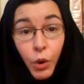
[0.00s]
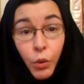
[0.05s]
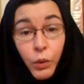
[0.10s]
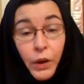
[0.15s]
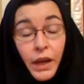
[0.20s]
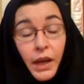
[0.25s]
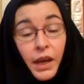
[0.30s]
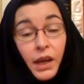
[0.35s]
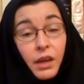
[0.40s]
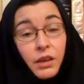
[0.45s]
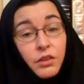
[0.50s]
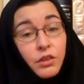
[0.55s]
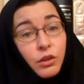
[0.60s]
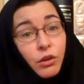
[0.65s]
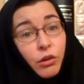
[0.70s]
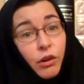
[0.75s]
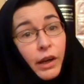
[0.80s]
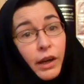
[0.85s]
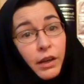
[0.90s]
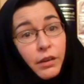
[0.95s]
we
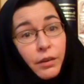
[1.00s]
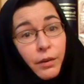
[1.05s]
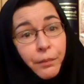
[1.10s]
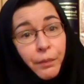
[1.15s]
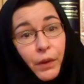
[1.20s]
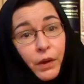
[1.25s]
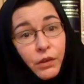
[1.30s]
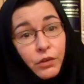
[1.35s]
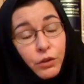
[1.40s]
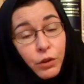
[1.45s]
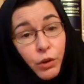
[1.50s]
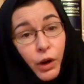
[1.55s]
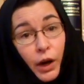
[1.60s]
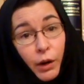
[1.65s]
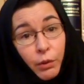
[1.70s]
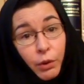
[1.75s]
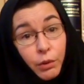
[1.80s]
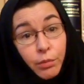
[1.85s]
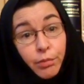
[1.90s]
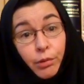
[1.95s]
integrate into
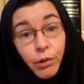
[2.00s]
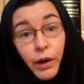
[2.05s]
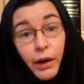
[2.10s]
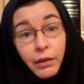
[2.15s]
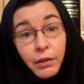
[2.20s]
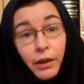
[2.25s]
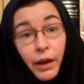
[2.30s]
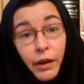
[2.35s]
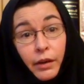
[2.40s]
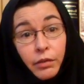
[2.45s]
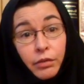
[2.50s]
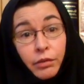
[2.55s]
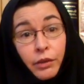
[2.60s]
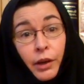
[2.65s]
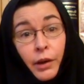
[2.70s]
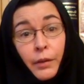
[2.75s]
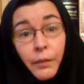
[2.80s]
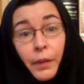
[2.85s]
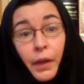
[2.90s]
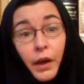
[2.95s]
our prayer life
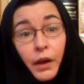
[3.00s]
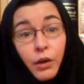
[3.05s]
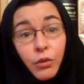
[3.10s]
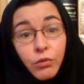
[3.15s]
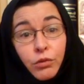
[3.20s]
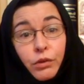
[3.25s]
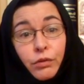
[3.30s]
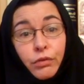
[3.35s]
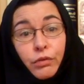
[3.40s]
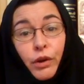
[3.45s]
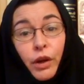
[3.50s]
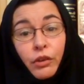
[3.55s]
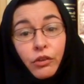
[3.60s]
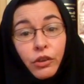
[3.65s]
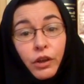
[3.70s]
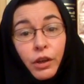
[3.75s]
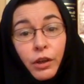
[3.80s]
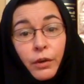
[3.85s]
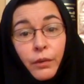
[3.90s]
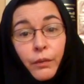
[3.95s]
a
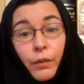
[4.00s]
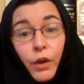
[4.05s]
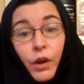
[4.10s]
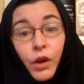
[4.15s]
refreshing